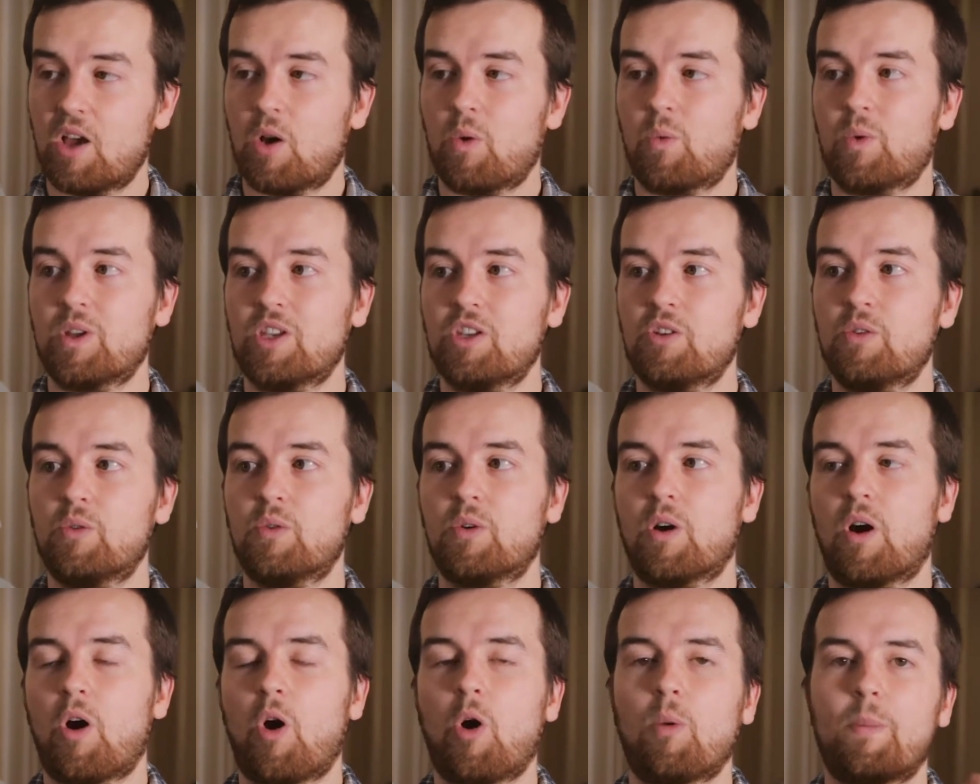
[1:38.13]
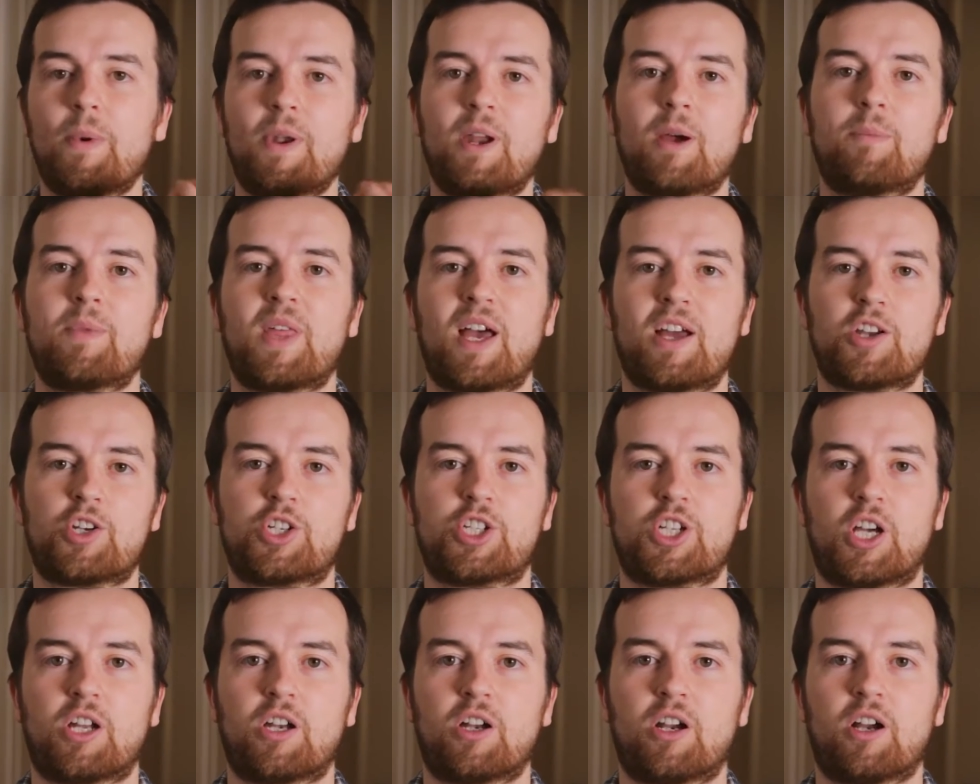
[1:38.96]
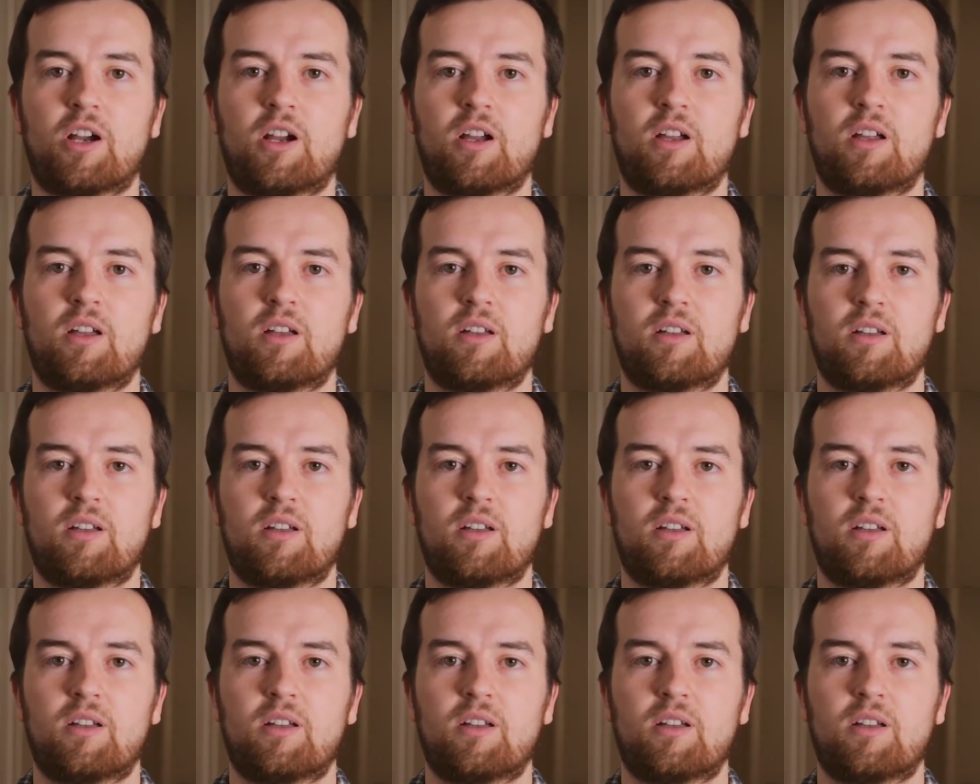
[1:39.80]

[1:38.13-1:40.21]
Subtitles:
when you open up that shutter